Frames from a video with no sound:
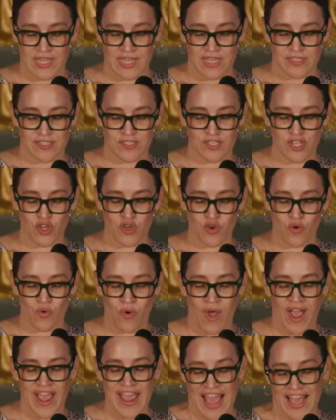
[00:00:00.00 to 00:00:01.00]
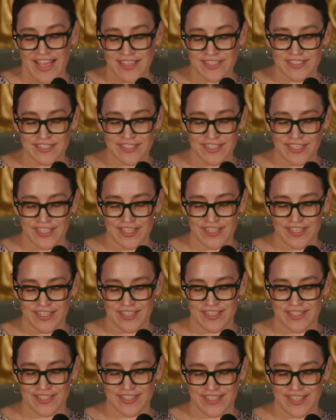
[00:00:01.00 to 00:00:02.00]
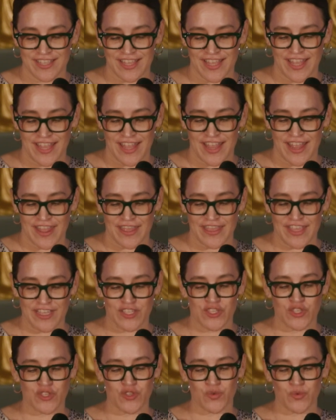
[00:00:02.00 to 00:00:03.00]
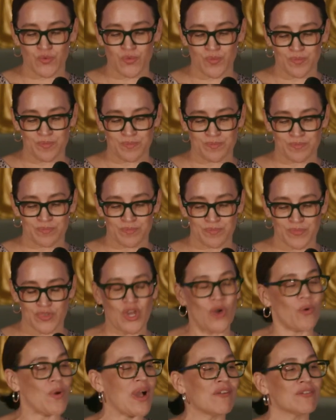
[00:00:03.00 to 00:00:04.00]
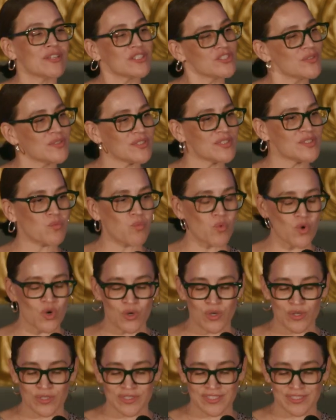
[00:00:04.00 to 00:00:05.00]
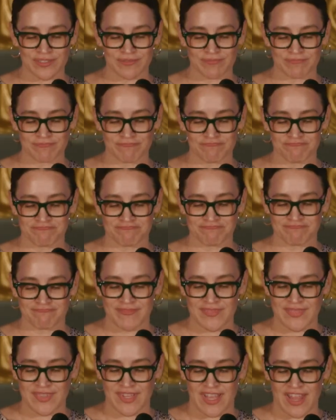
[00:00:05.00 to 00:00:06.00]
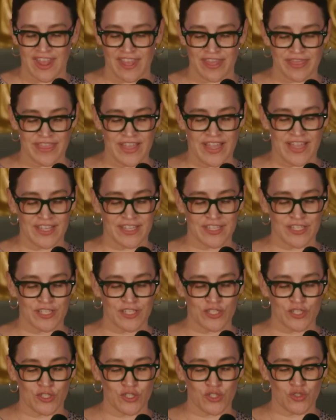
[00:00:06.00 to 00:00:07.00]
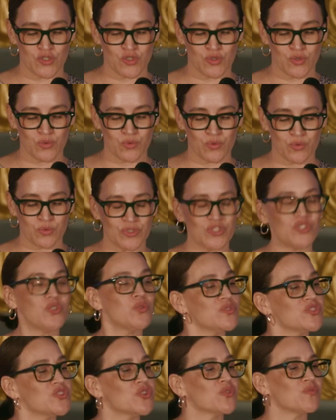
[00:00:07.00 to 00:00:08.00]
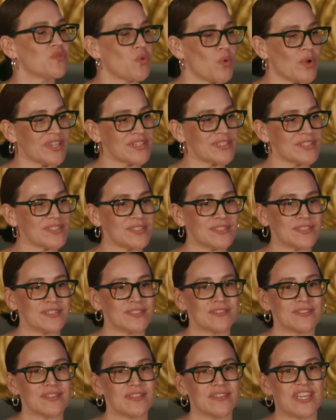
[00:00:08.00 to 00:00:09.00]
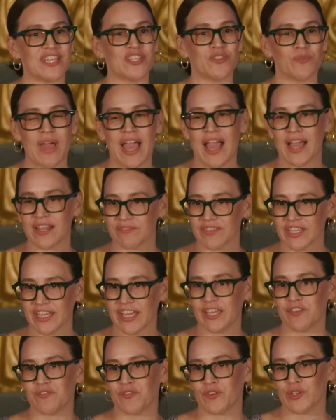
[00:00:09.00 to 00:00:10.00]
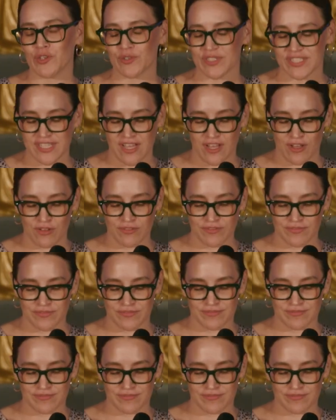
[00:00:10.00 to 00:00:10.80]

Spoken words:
So I ask that you go out into this world, that you use your voice, that you advocate for yourself,